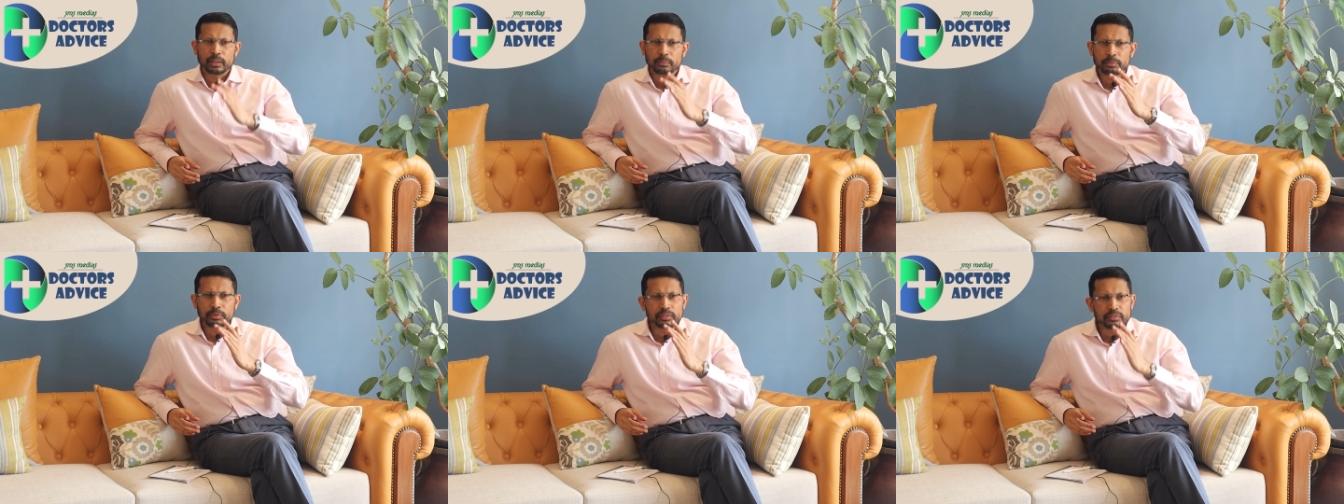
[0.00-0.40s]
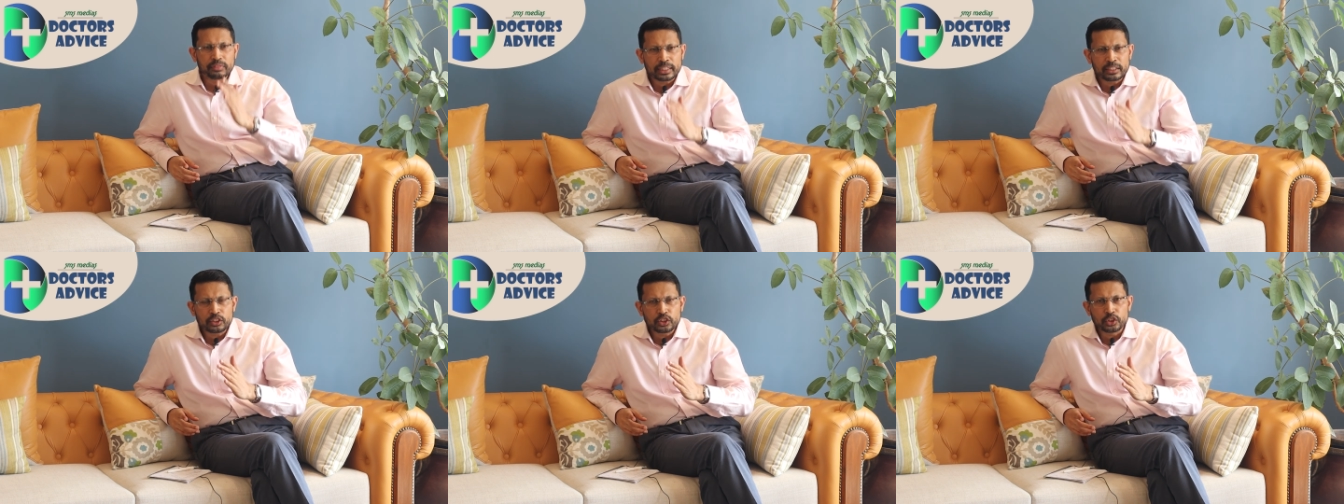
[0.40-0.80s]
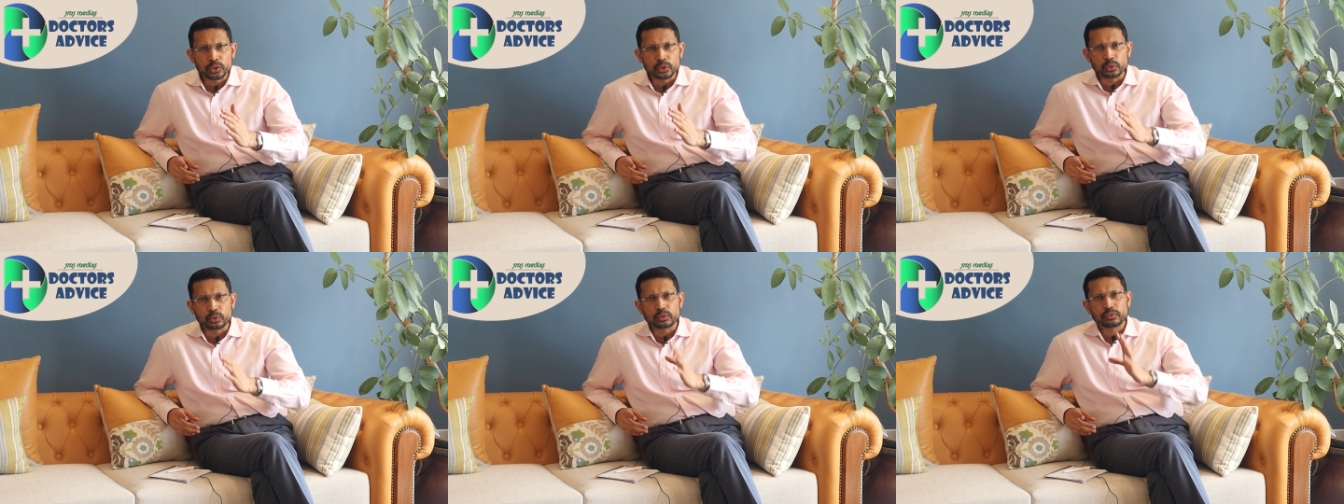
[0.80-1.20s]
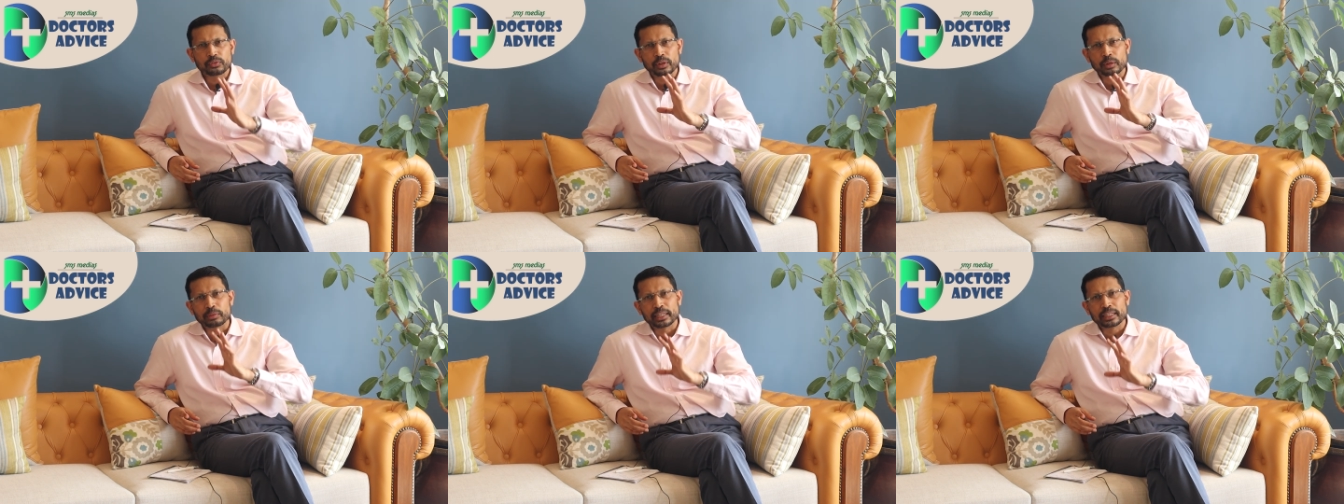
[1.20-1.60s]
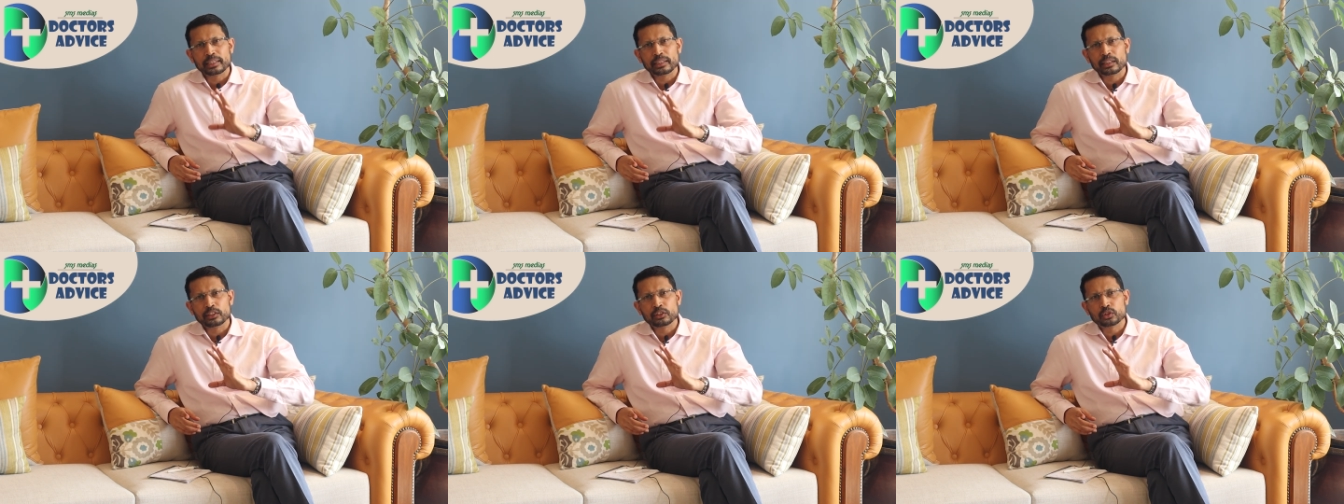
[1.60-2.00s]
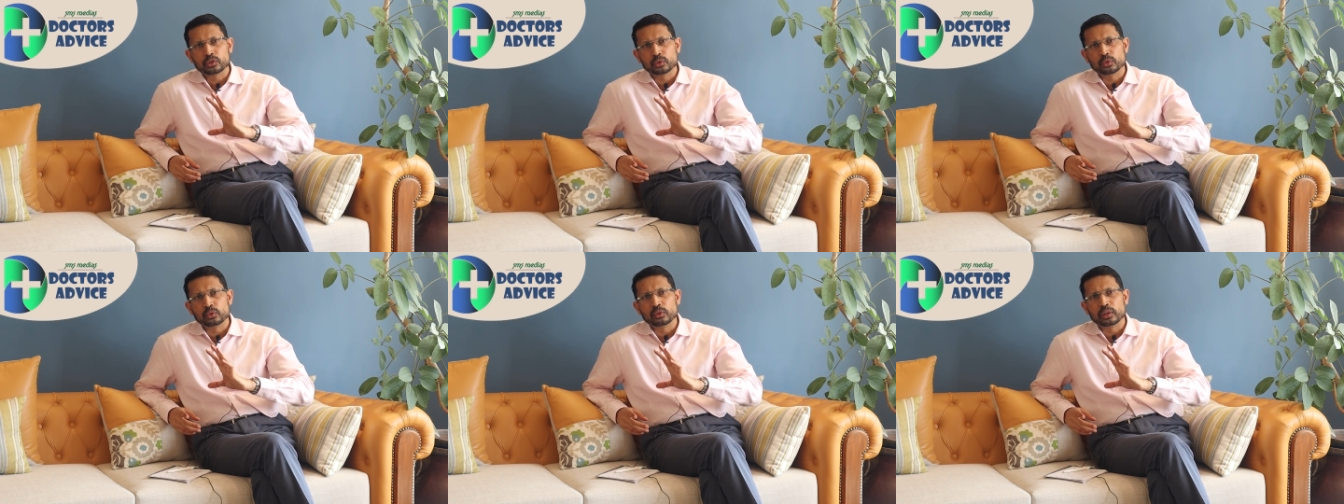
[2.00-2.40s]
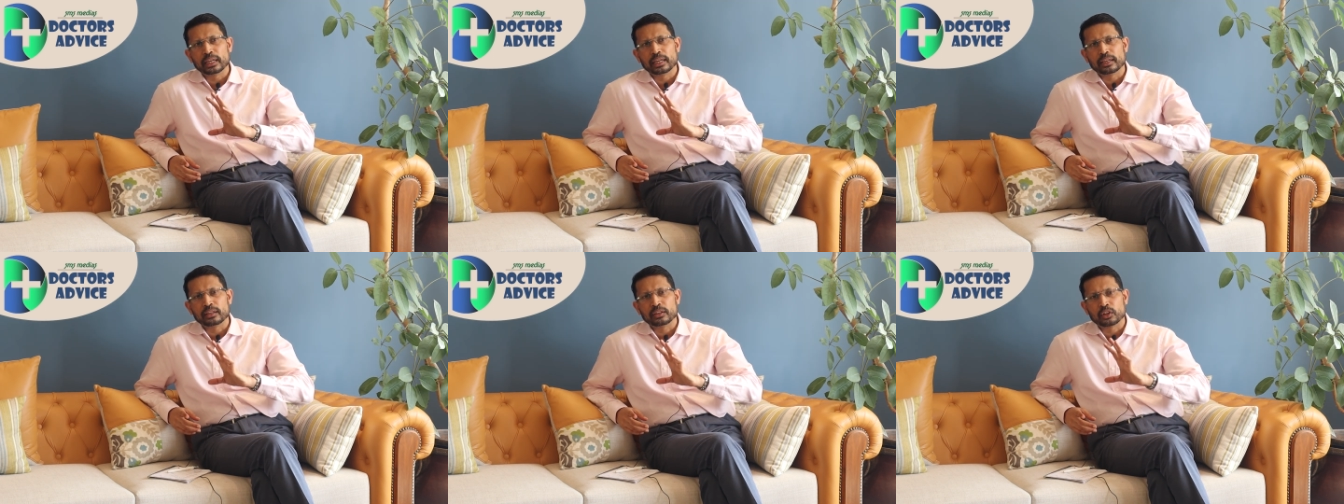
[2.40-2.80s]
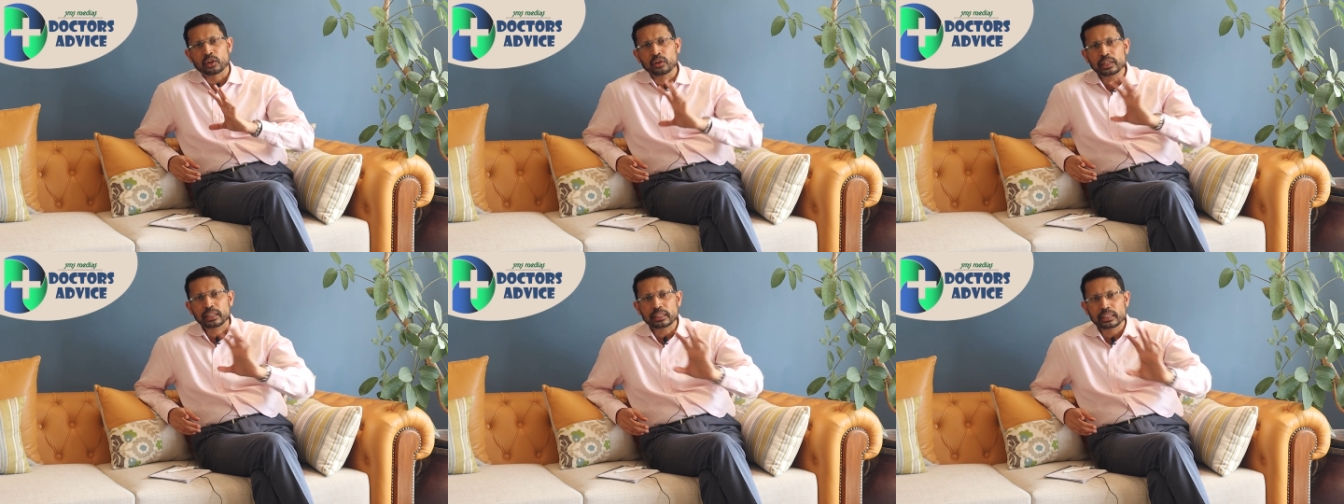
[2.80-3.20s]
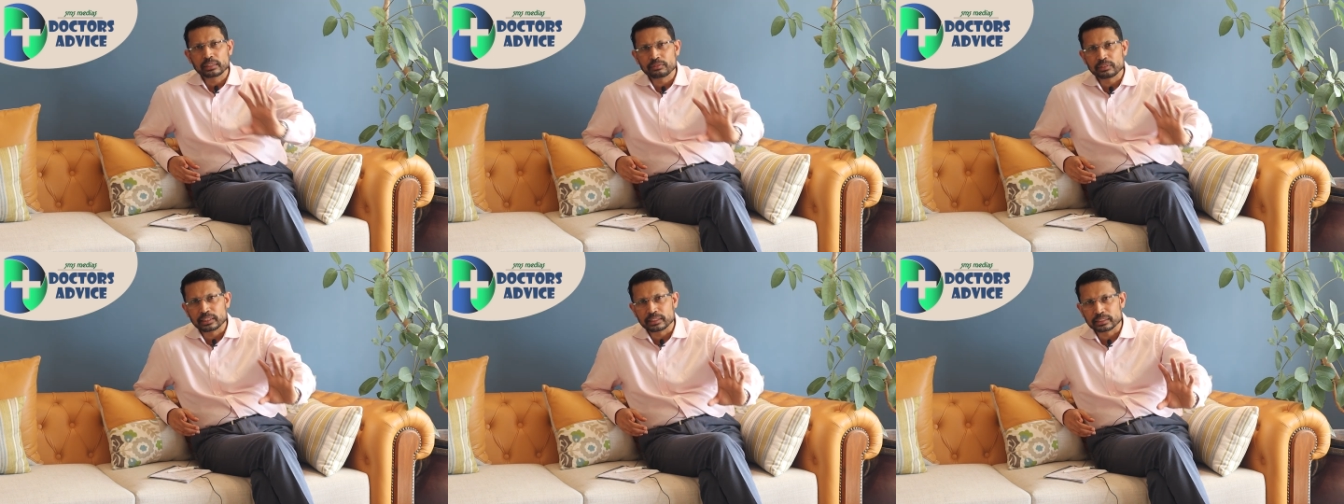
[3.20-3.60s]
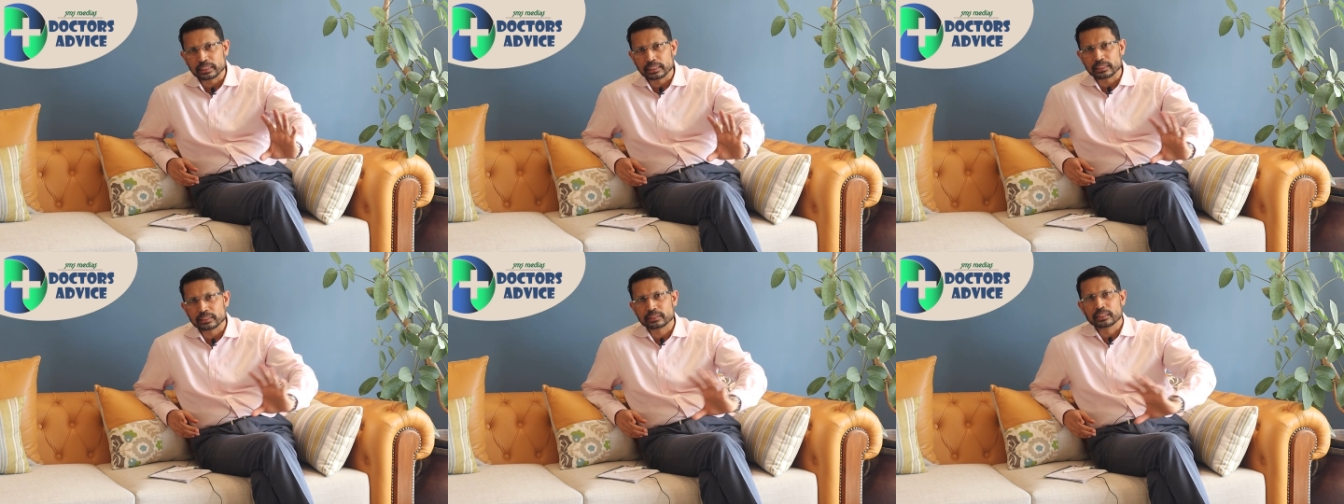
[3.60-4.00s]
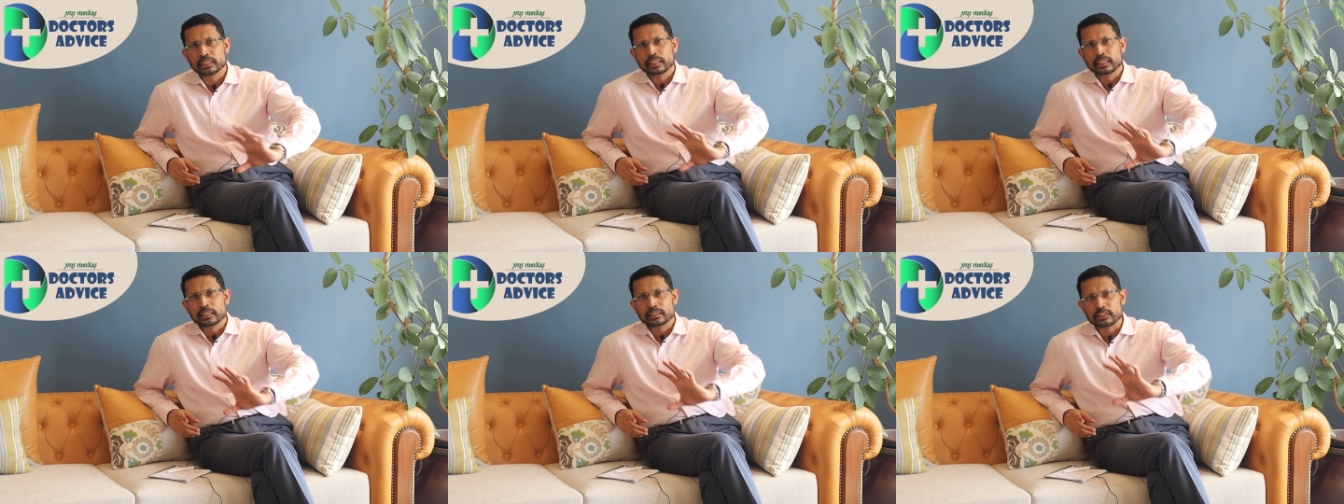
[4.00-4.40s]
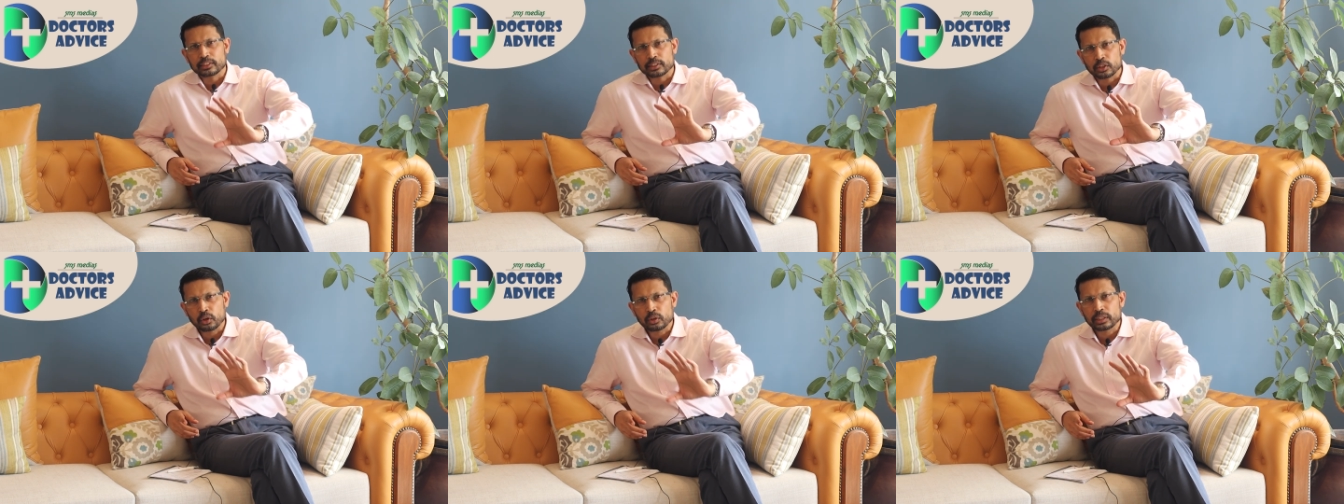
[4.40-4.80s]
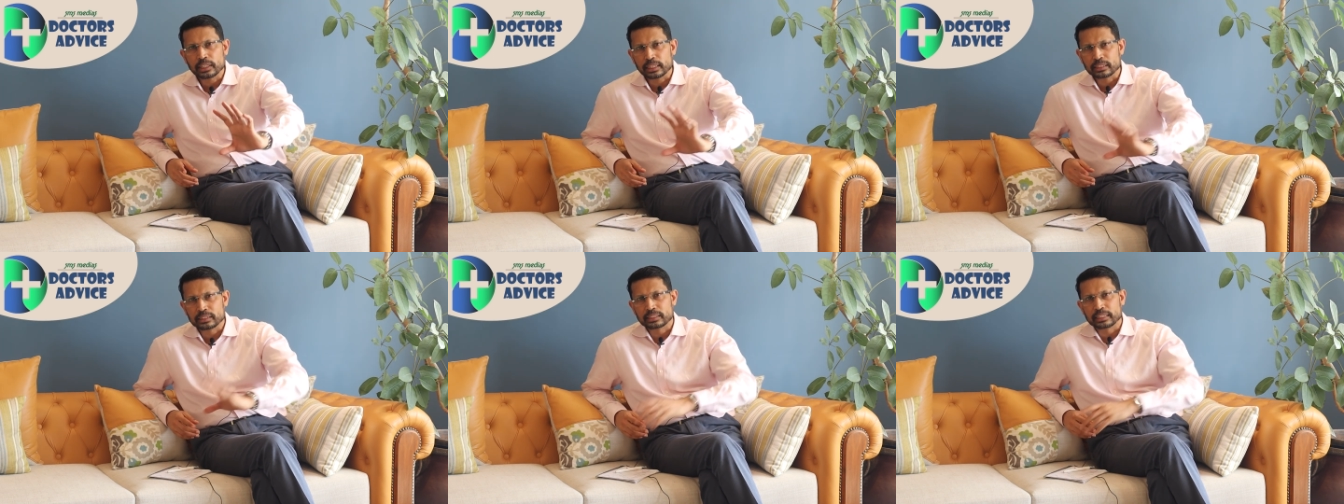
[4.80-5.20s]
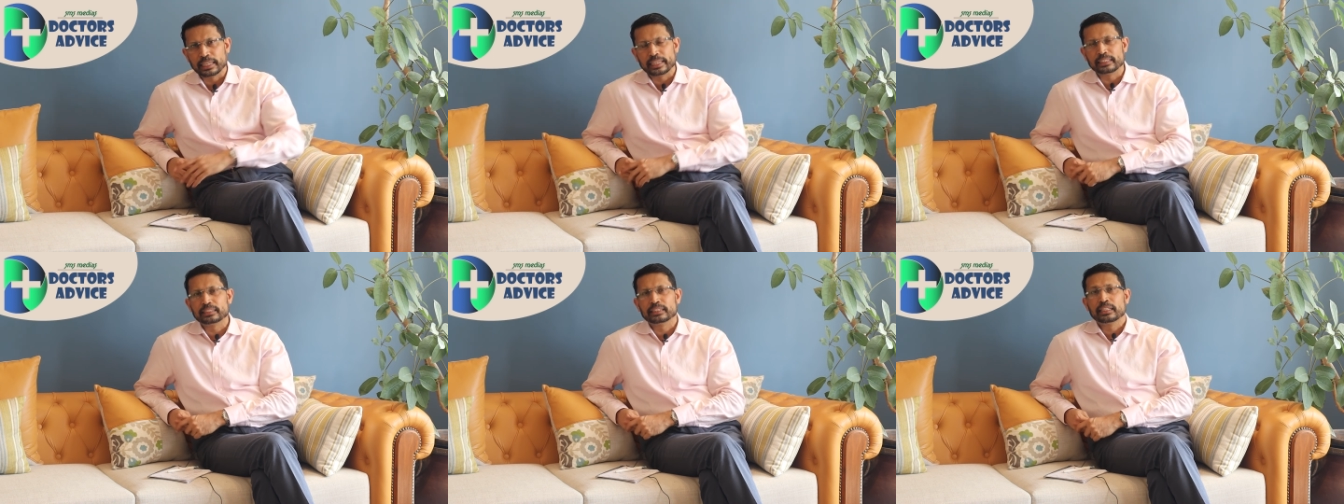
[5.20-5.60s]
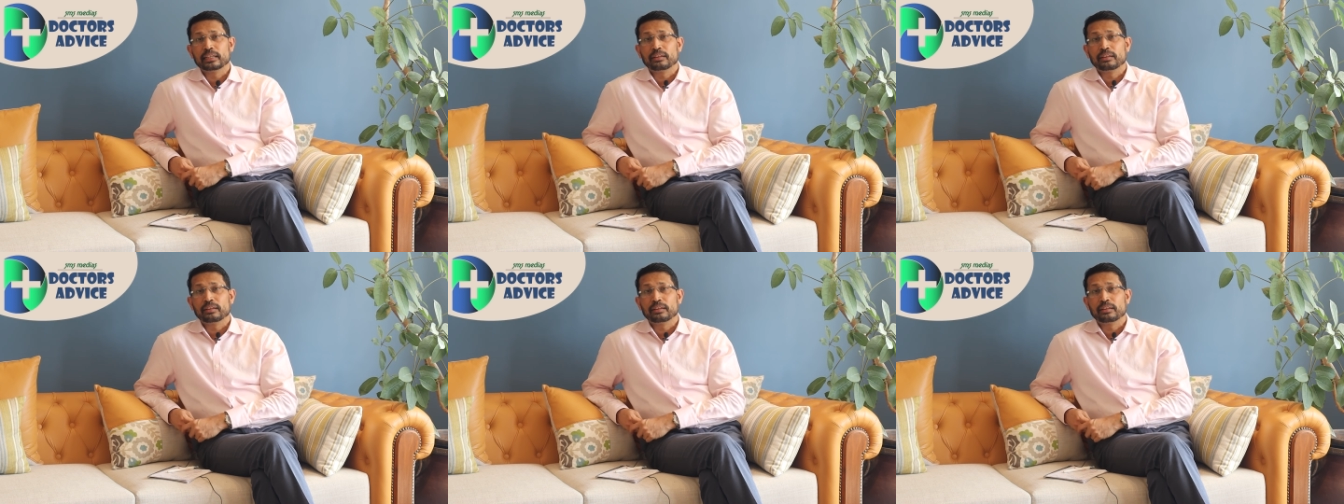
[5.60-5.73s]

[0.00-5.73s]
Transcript: prevent you from getting into a chronic liver disease cirrhotic stage